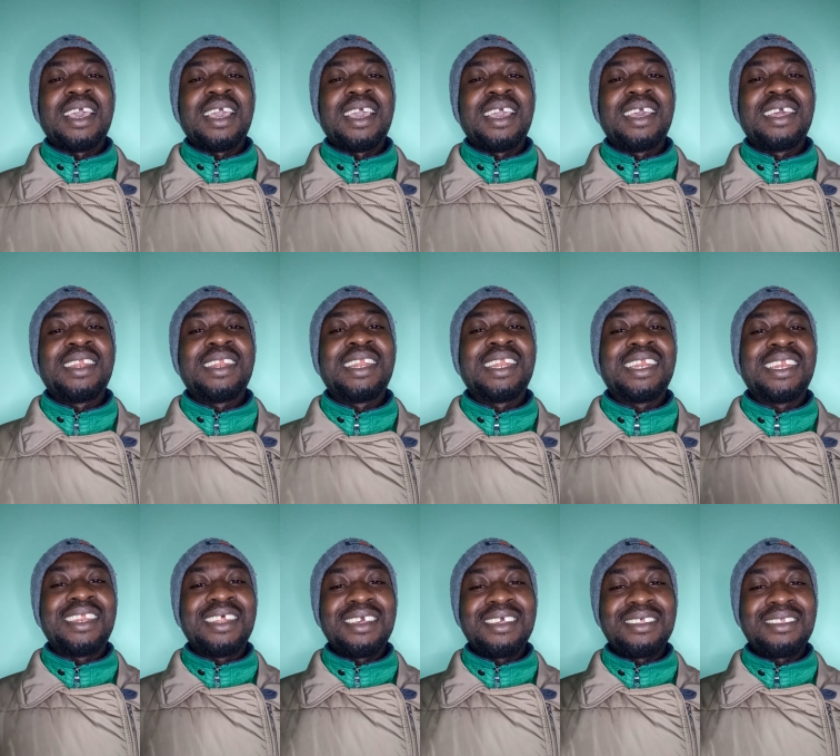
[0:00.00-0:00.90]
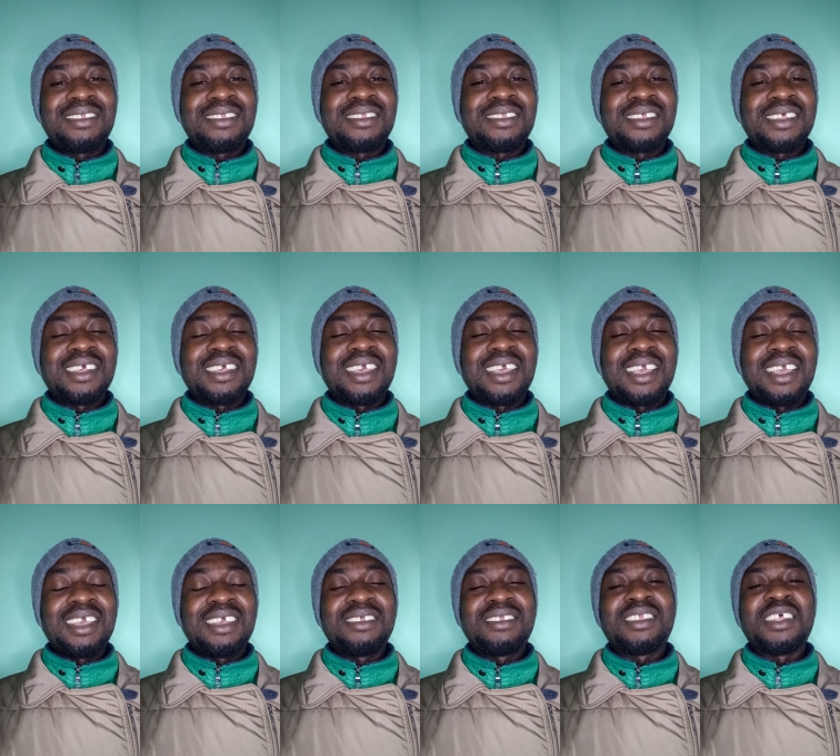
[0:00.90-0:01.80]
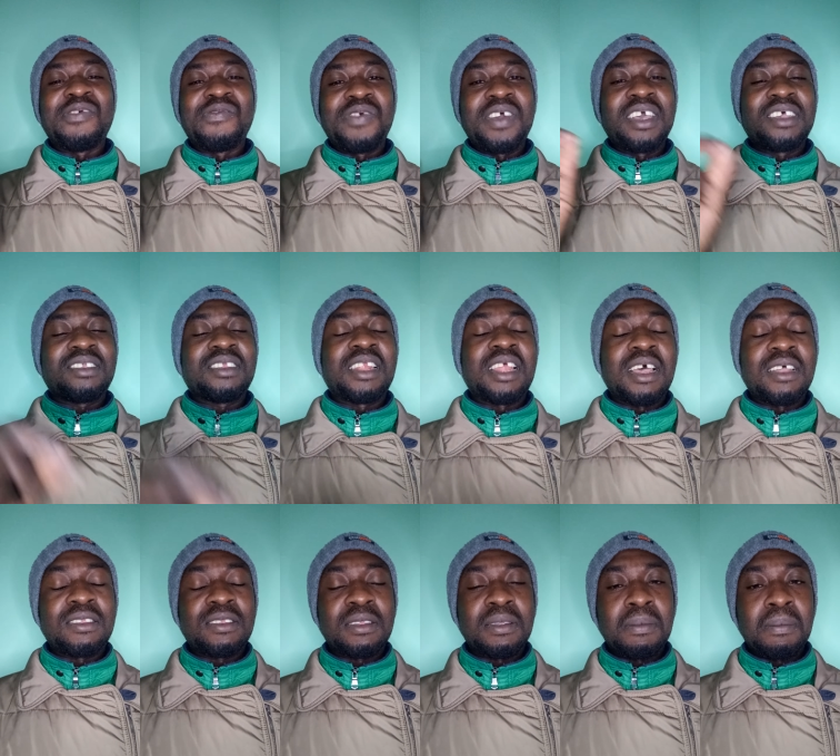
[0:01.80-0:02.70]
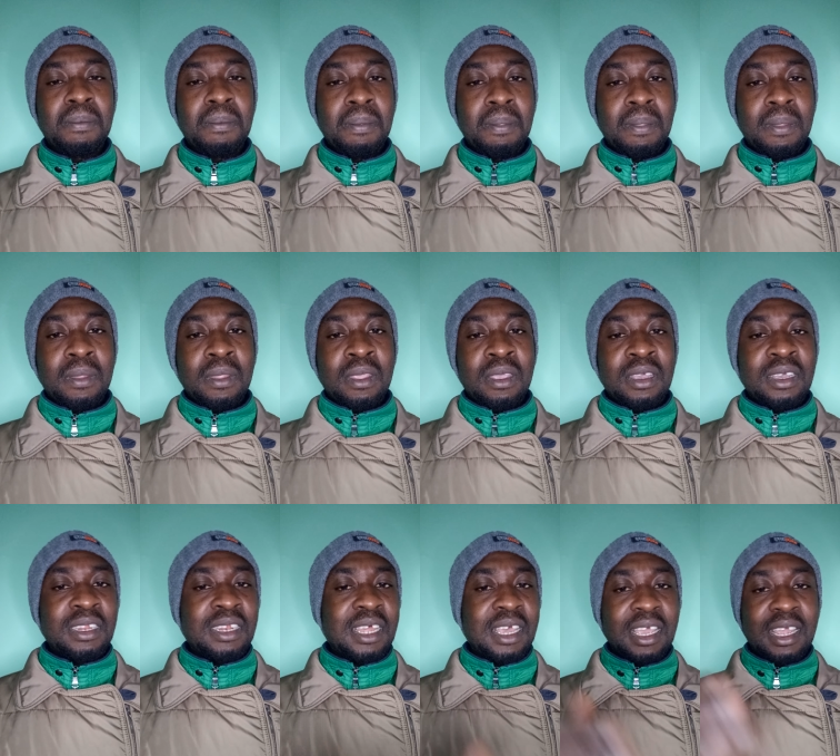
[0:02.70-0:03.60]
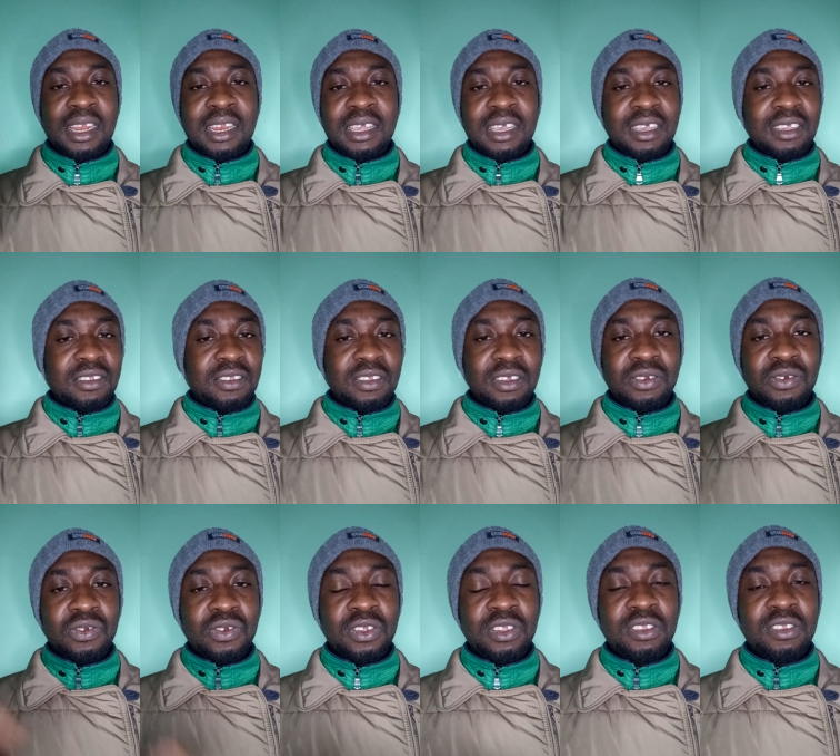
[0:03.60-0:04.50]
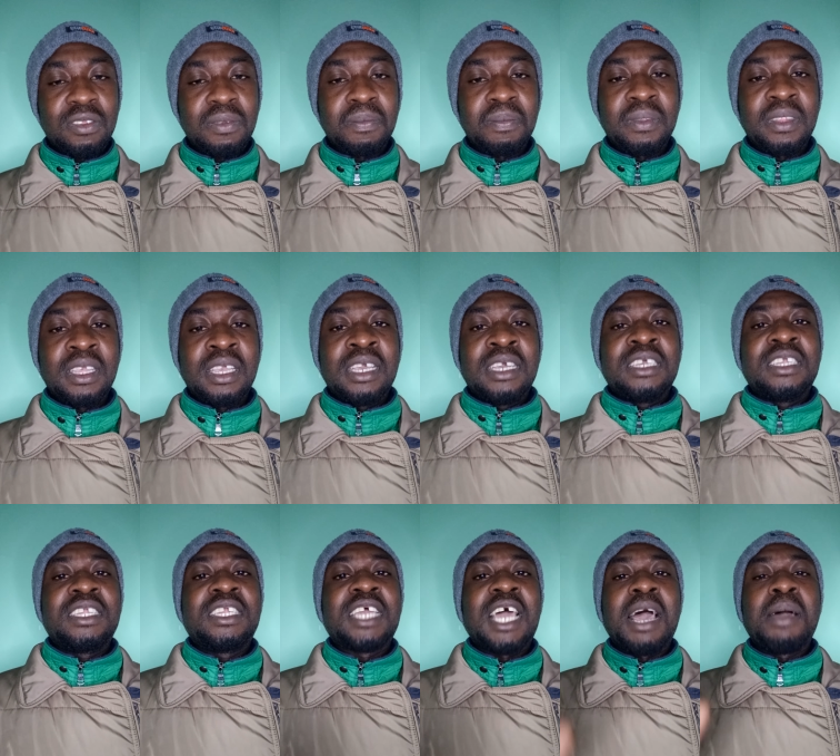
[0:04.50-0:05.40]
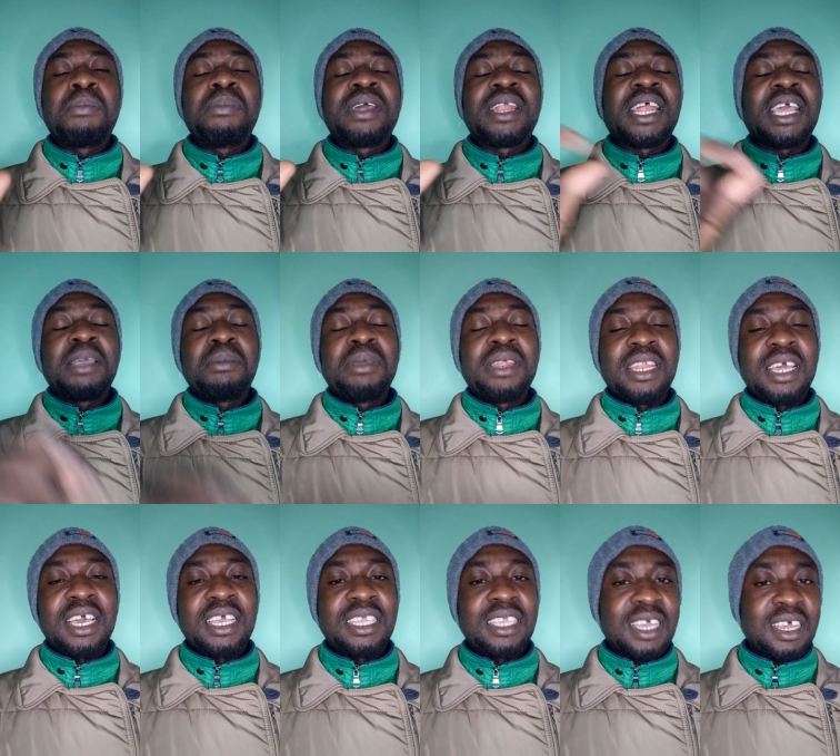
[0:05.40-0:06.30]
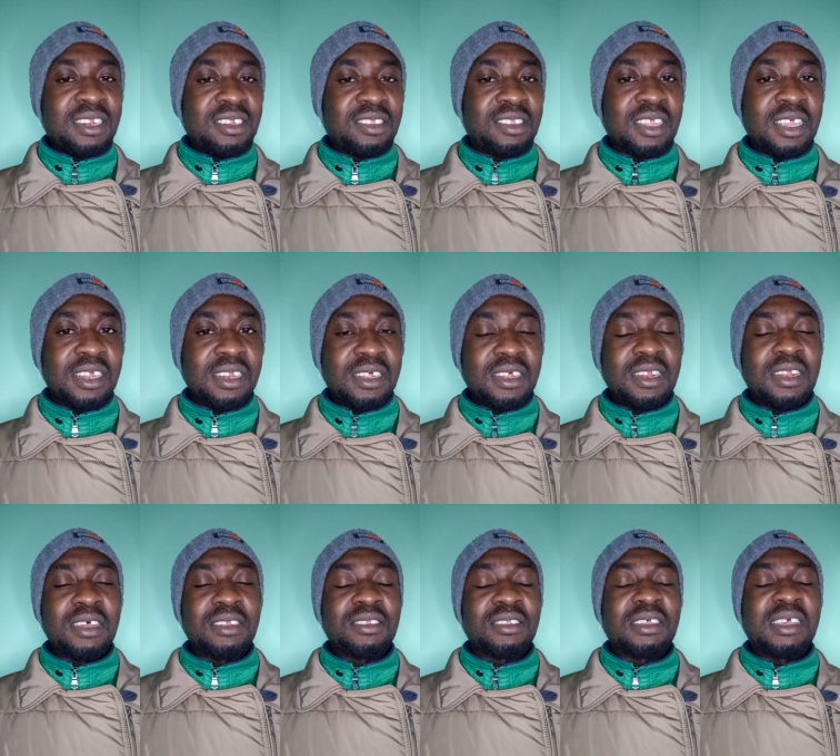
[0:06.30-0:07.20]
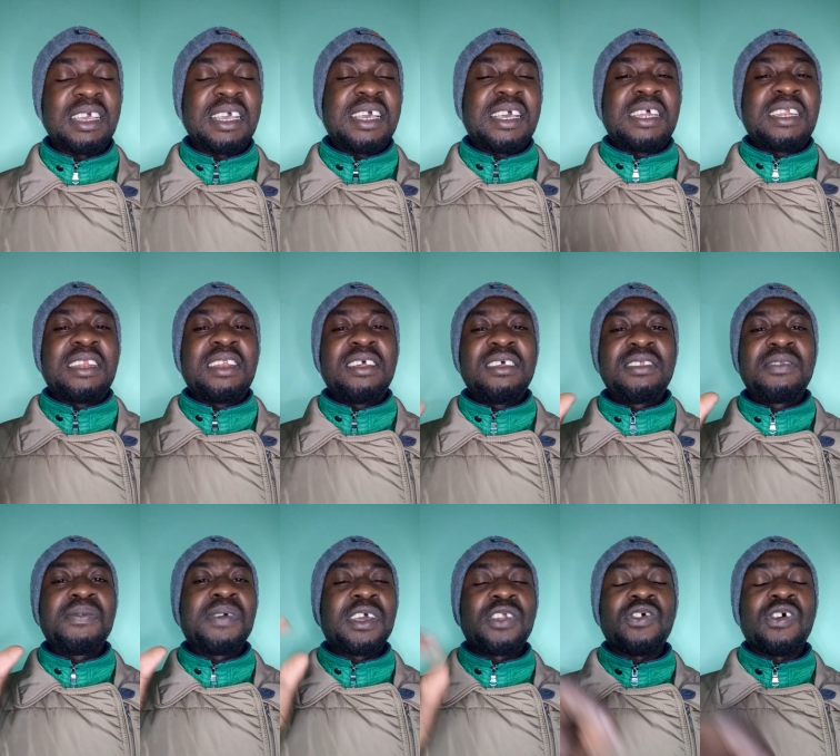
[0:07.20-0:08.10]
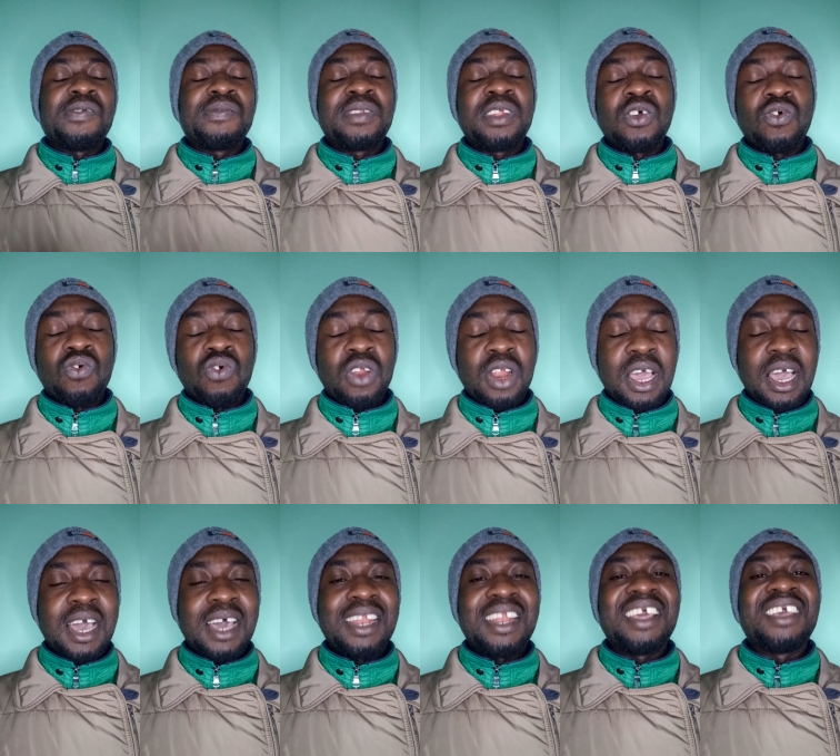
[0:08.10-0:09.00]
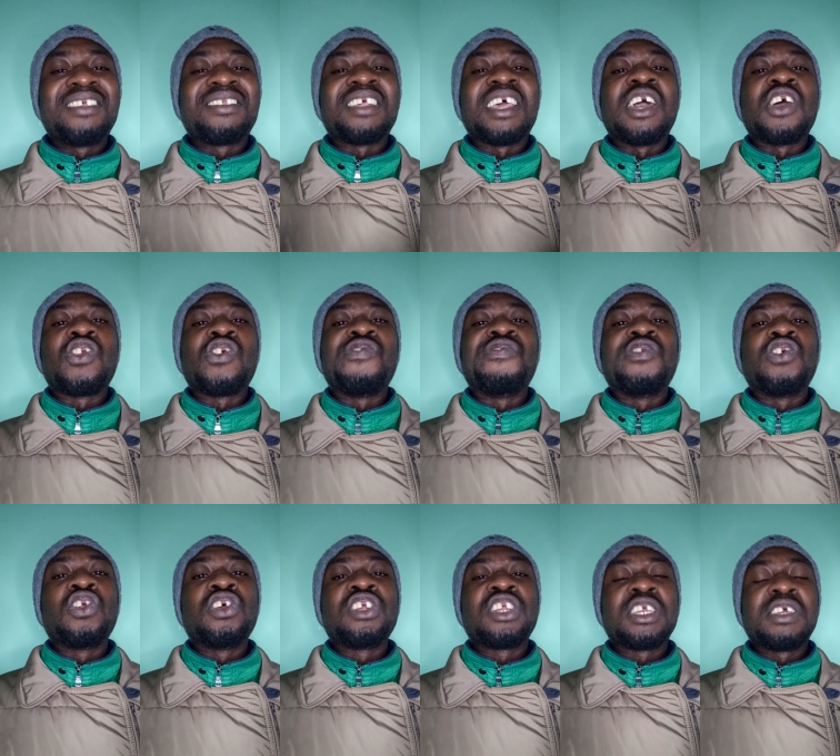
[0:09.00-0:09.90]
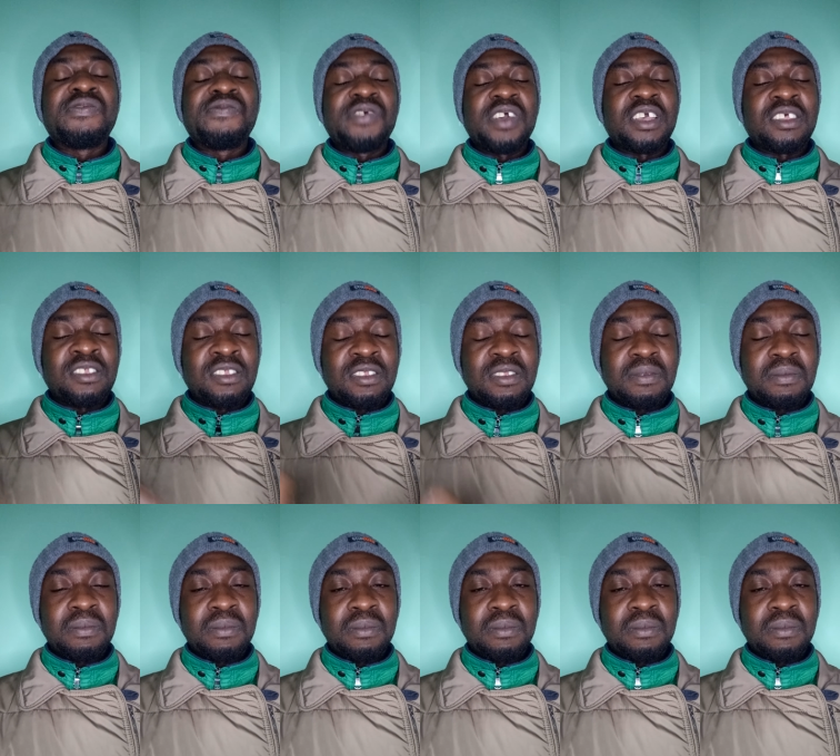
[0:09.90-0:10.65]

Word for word: And this is the verse that in the early 8th centuries, Jabir ibn Hayyan said that this verse of the Quran is a revelation verse